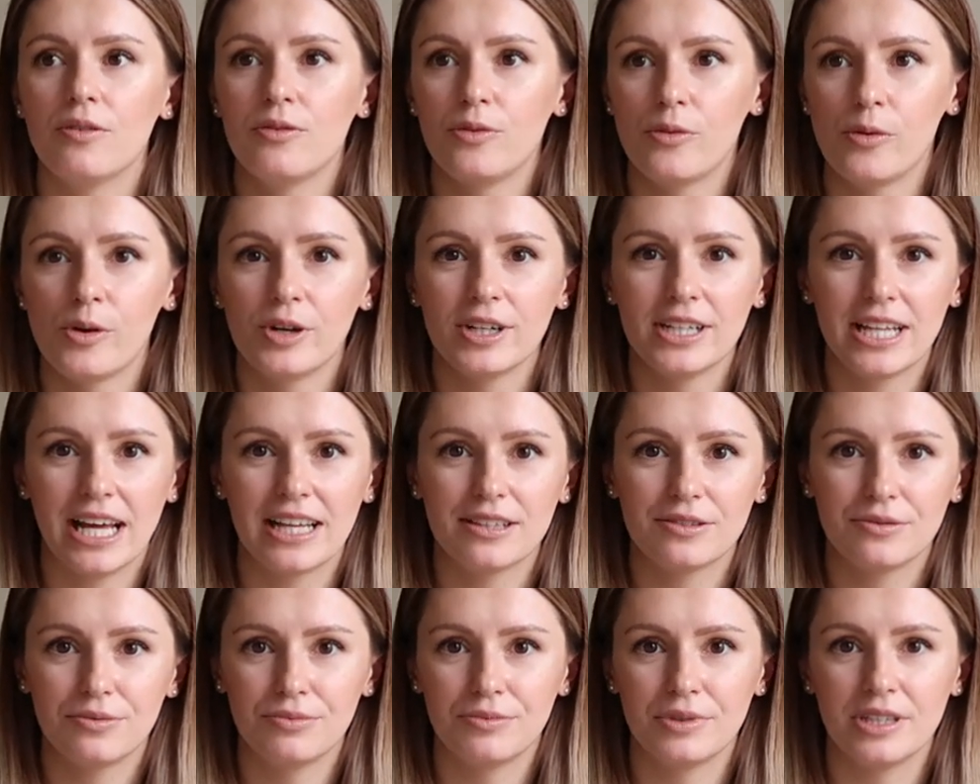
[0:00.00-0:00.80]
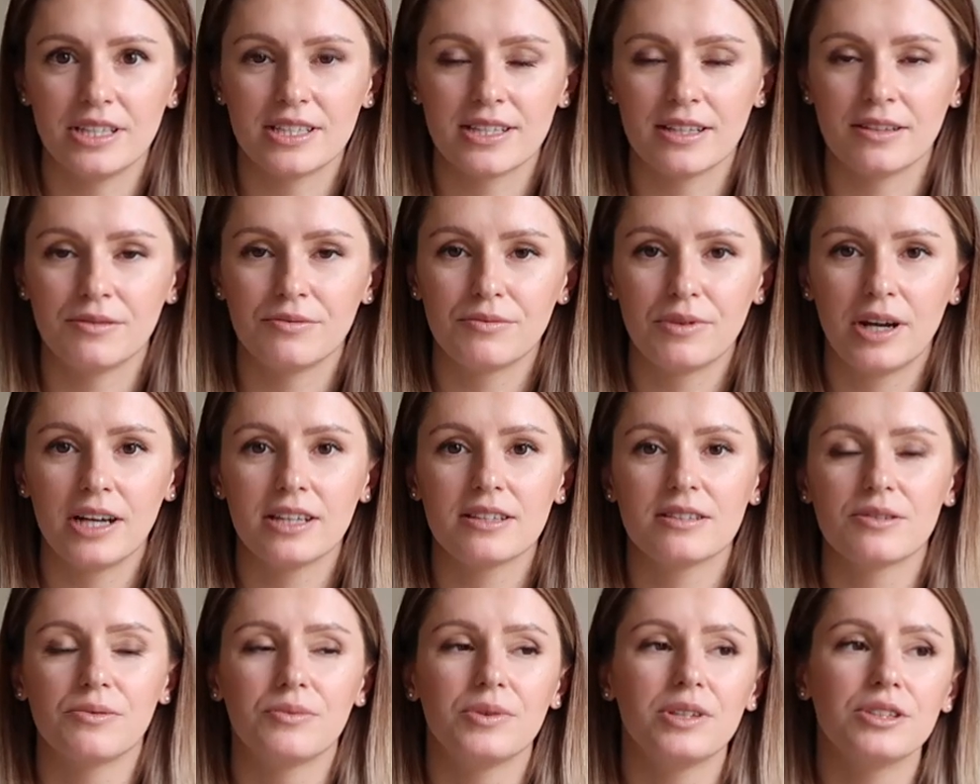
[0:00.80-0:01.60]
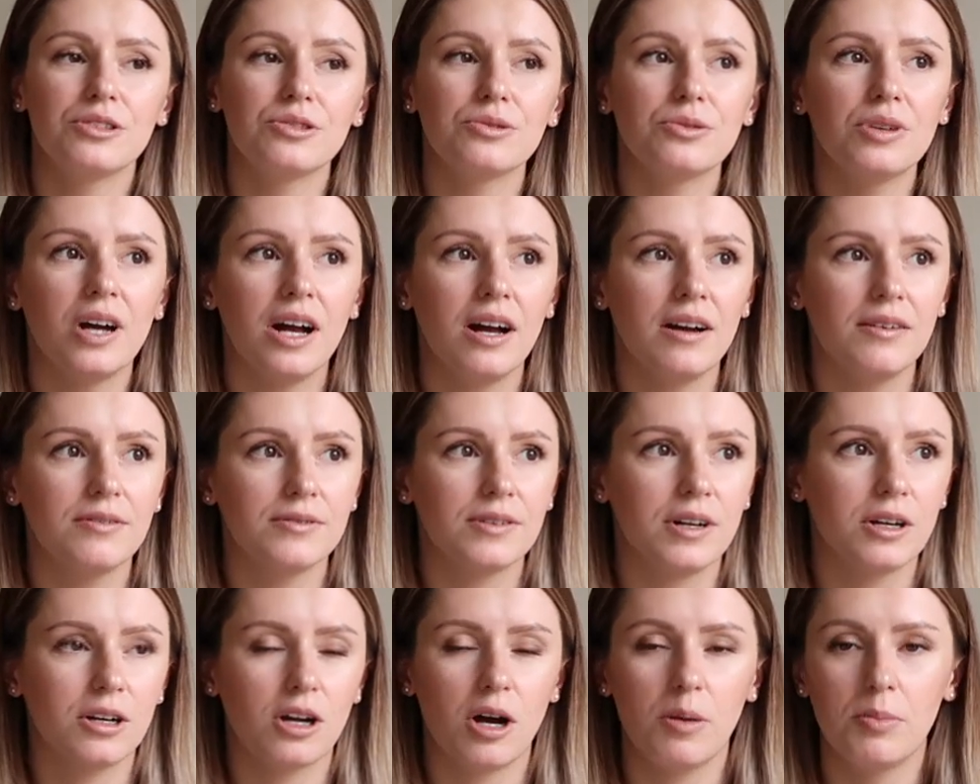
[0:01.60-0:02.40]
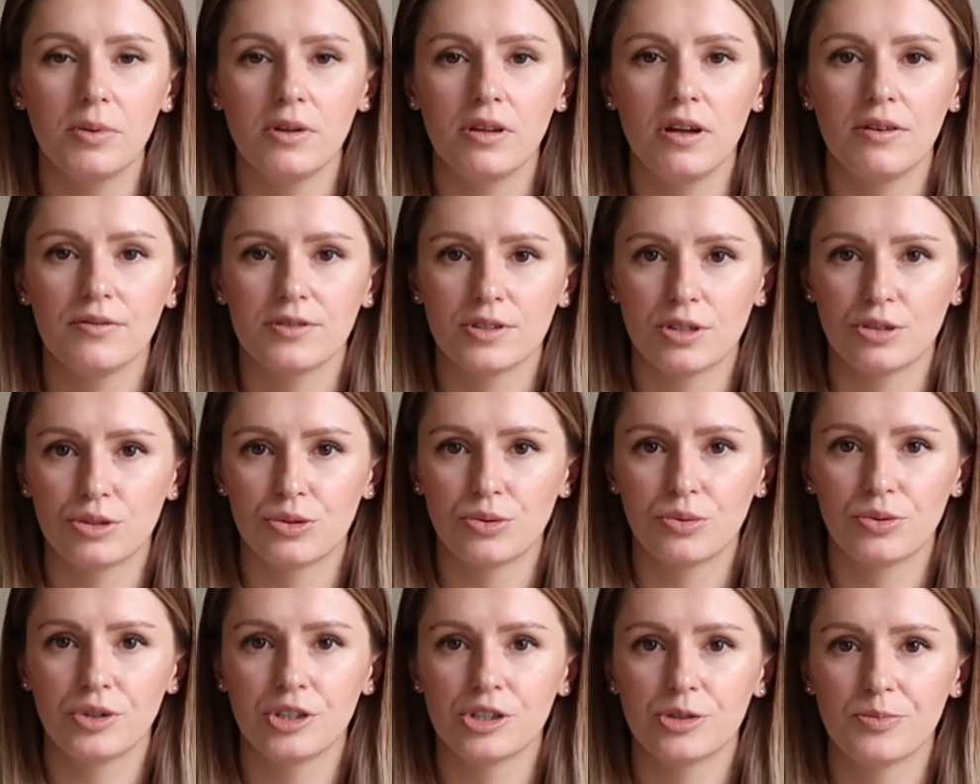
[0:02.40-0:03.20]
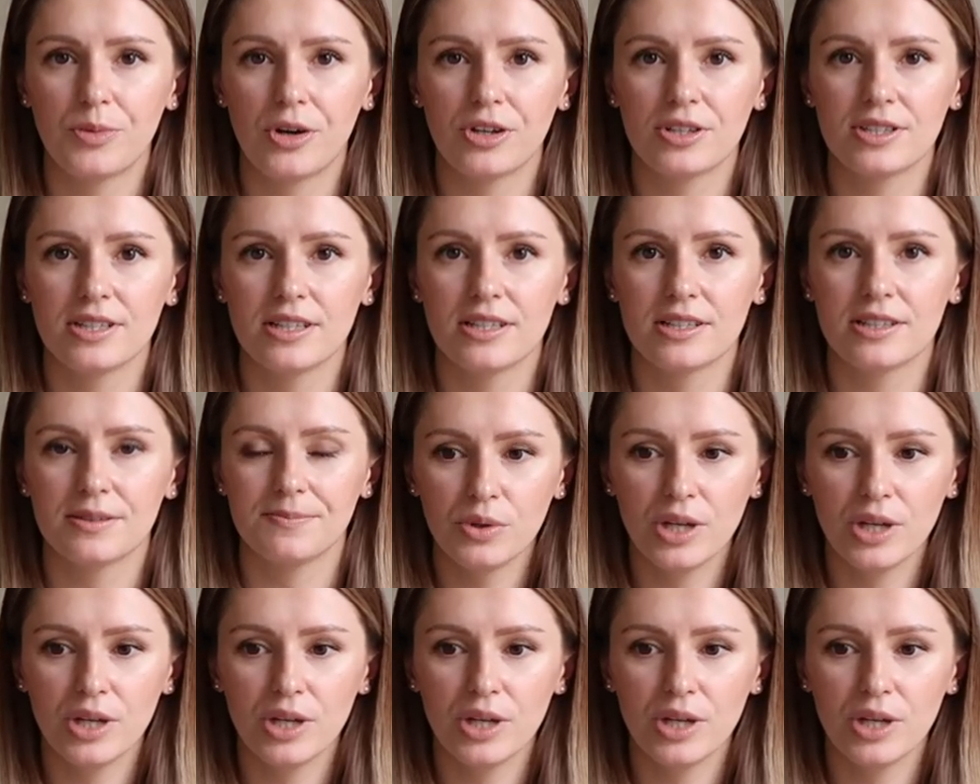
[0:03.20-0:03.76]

For that reason, right? So we do have a couple of storage boxes.